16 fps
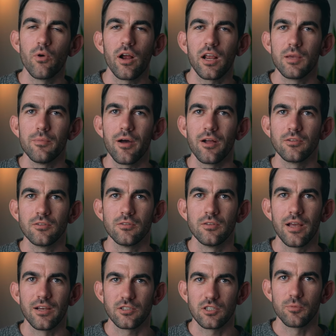Rocky Mountain
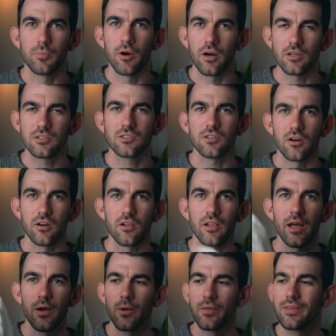National Park started
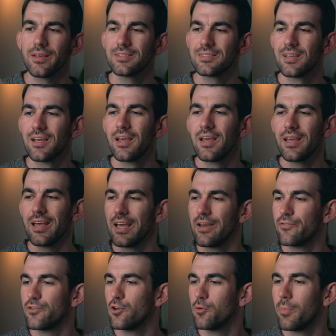allowing this
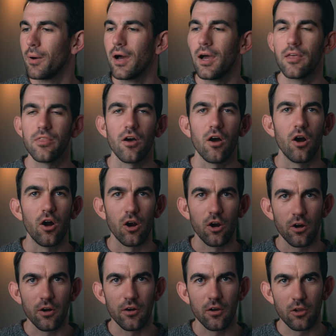if you buy the
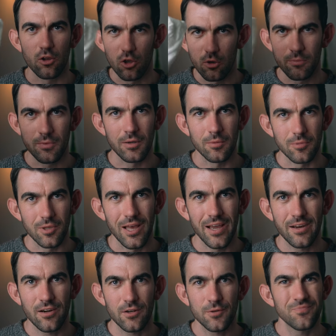hard aluminum
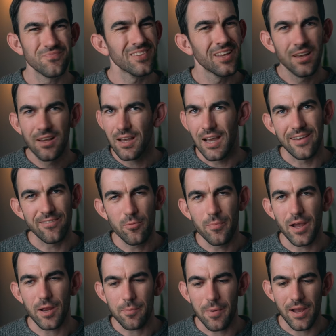liner. I haven't
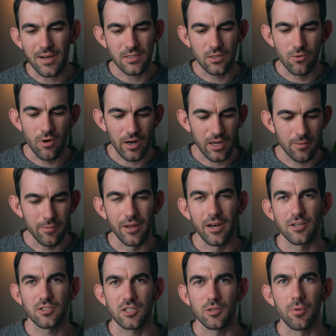backpacked in Rocky Mountain
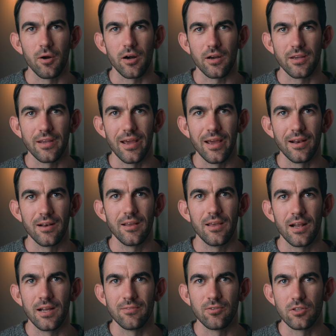National Park yet,
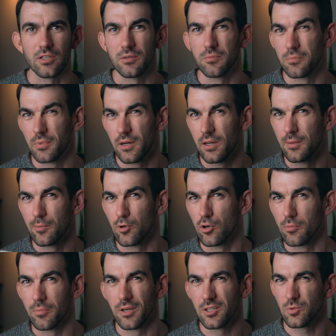and I've only been to
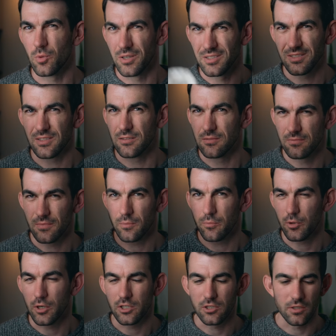Maroon Bells once, and I'm
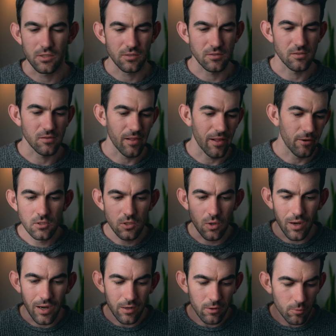pretty sure this is allowed. So
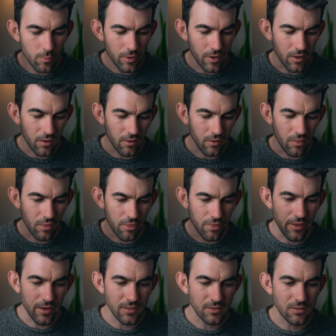I will bring
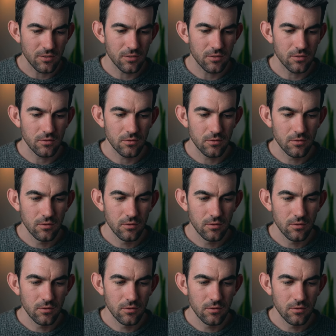this